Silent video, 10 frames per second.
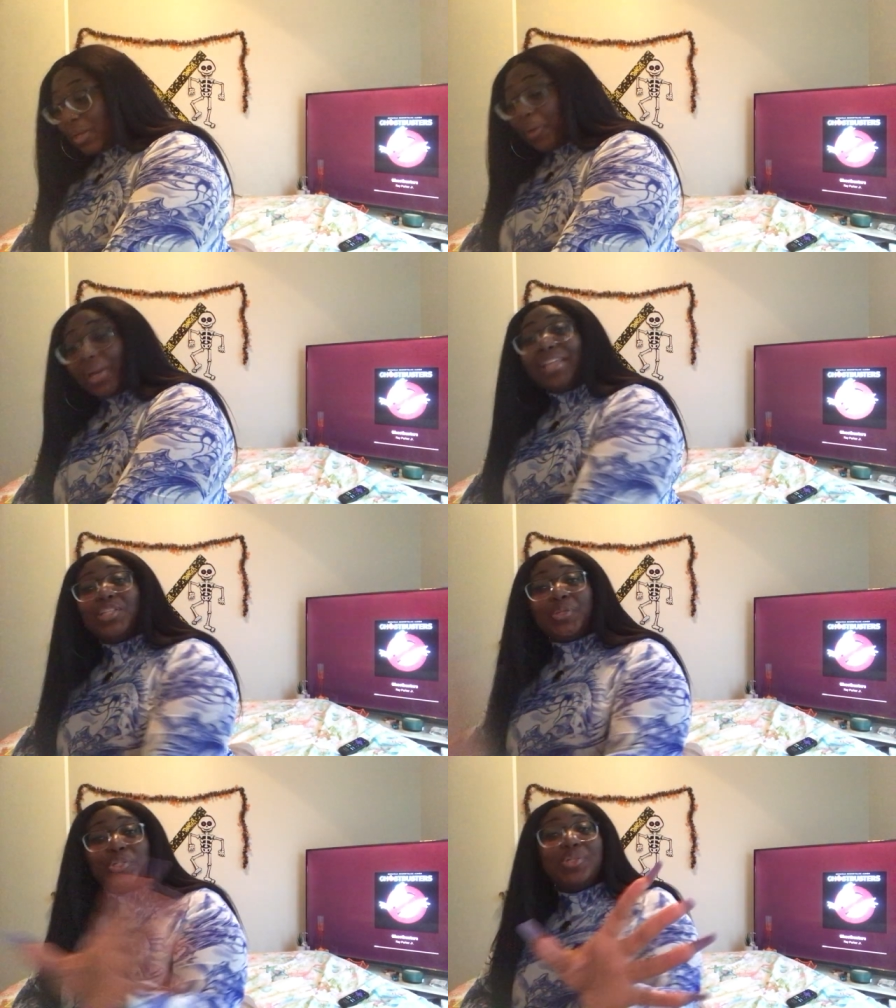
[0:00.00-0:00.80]
Okay,
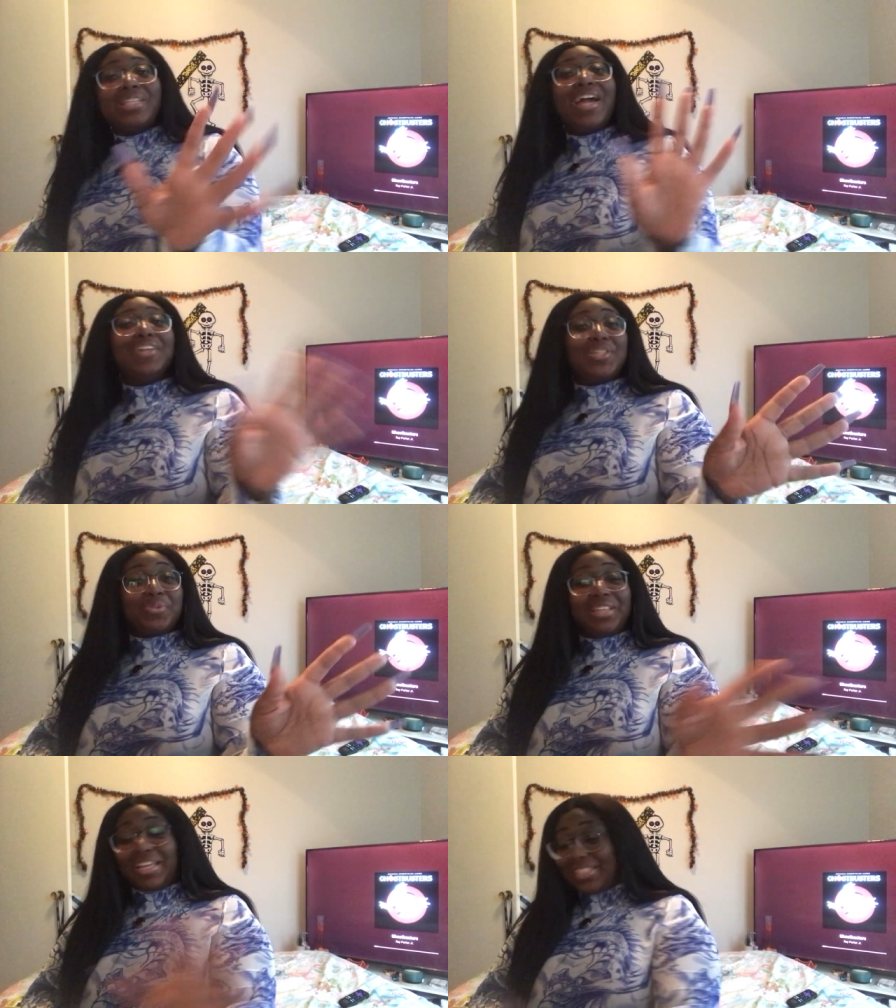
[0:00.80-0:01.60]
this is what you're saying. This is
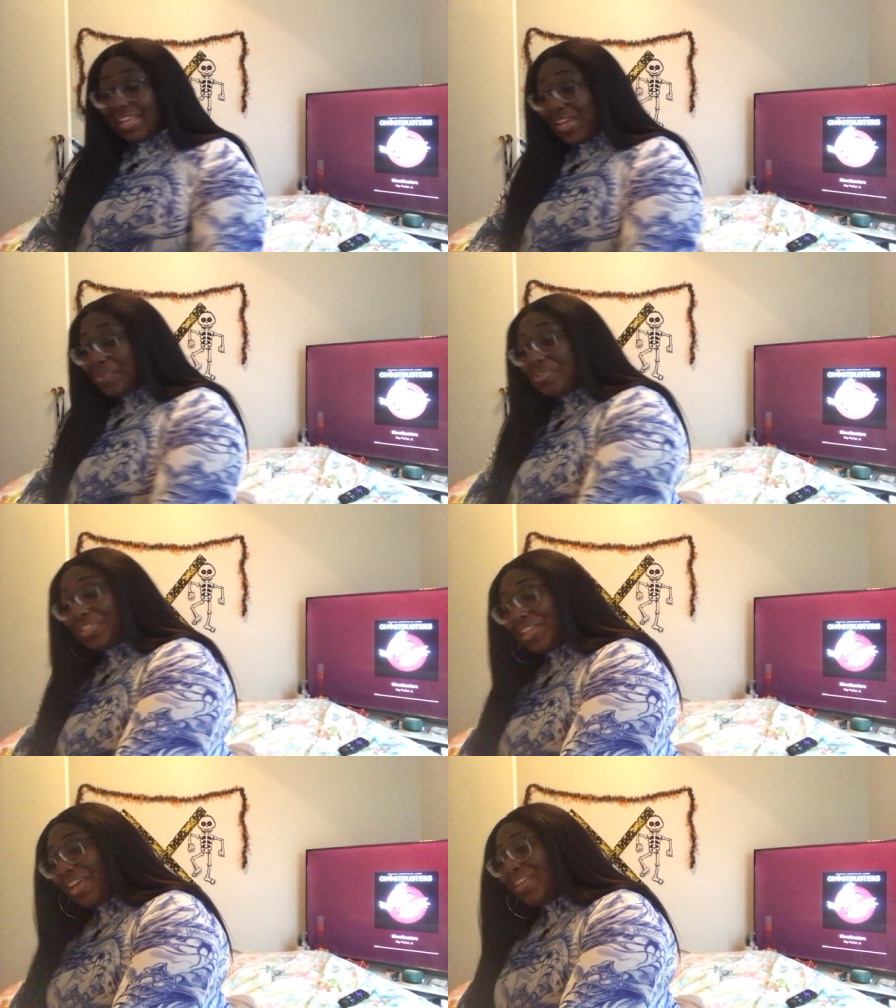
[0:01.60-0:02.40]
what they saying. I'm
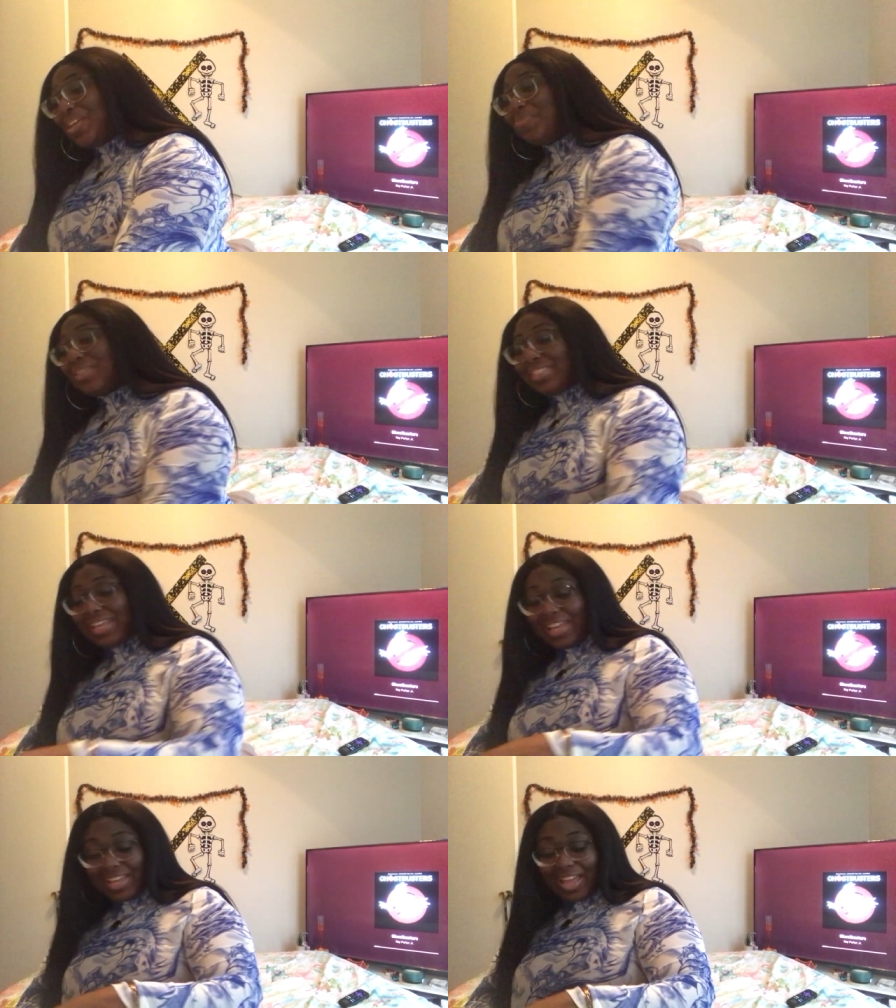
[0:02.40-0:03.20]
just saying. Libra
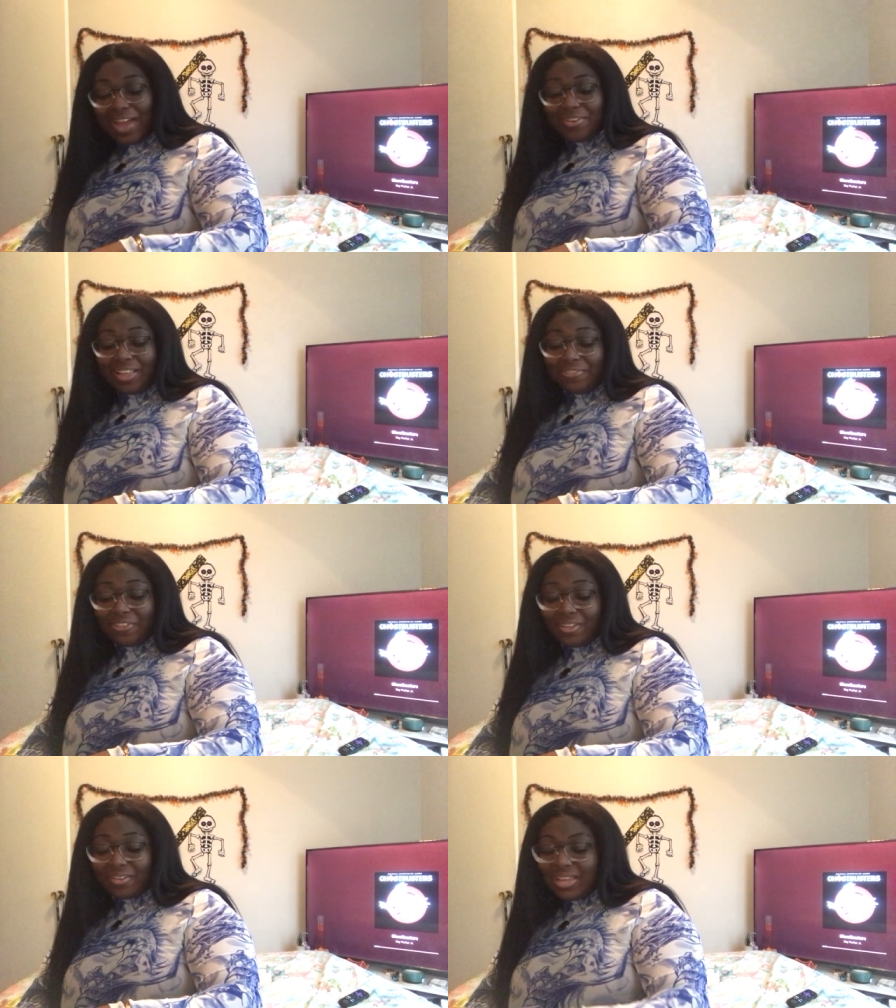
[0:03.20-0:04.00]
said, how do they
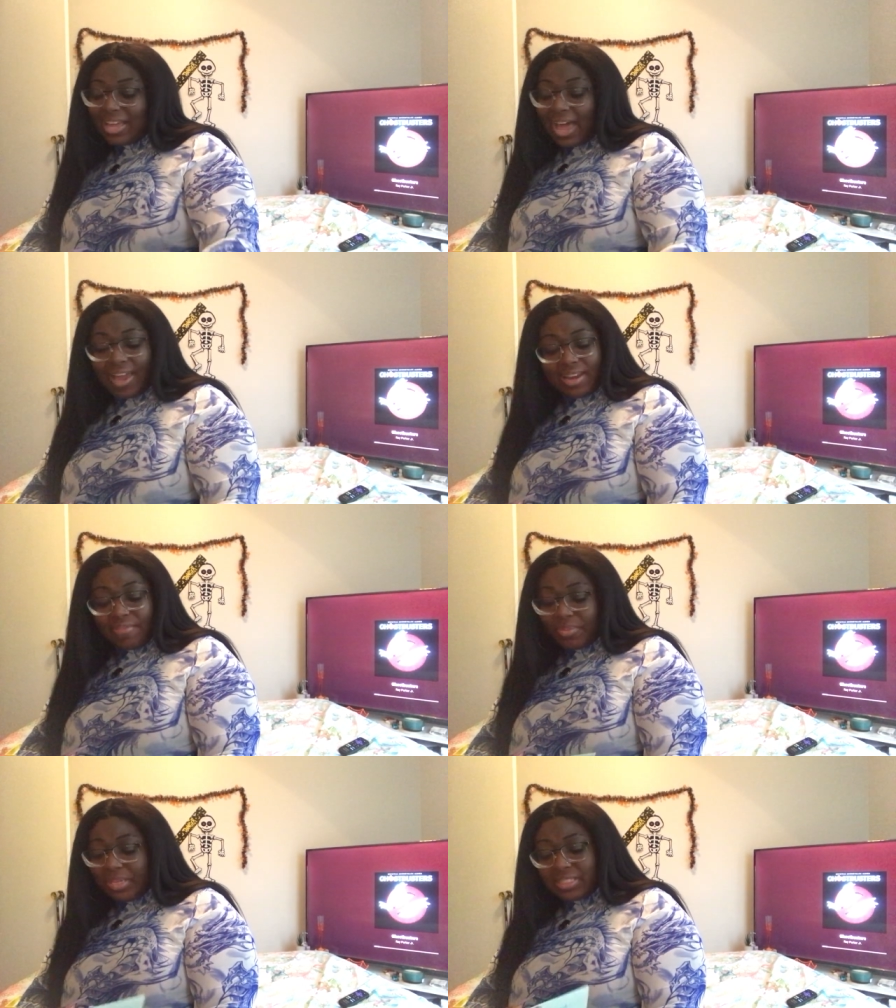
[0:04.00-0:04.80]
feel? I
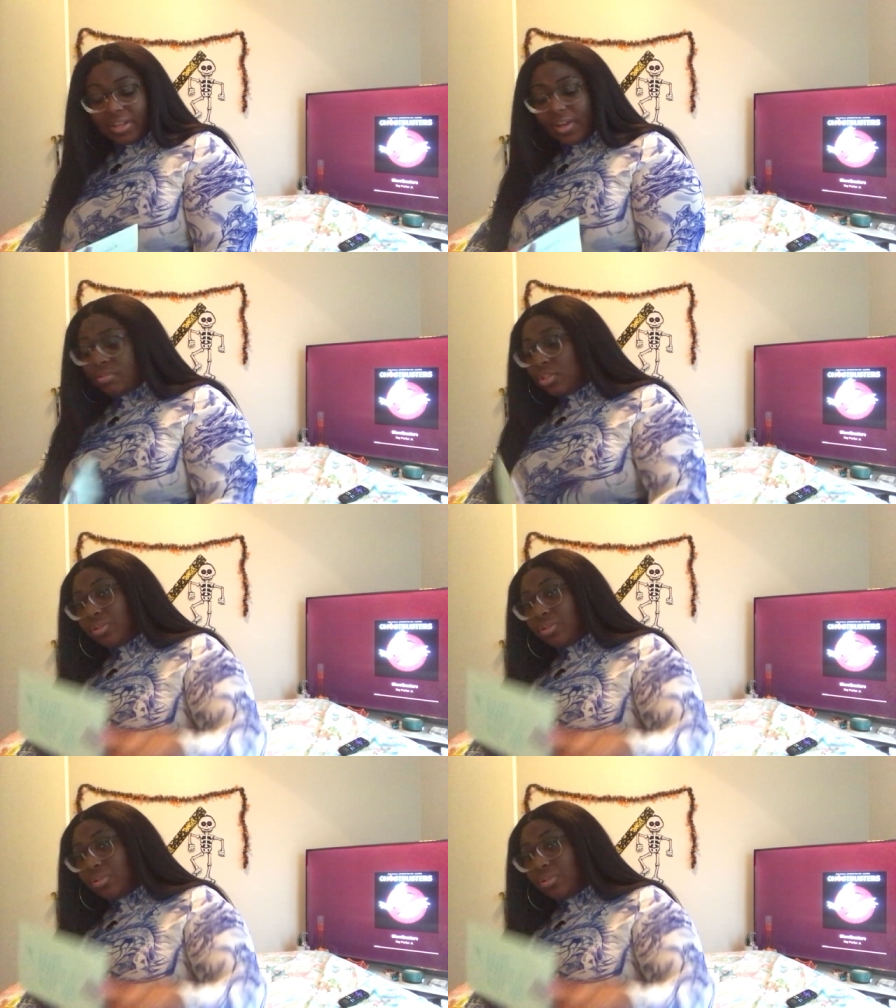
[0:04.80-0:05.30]
never meant to hurt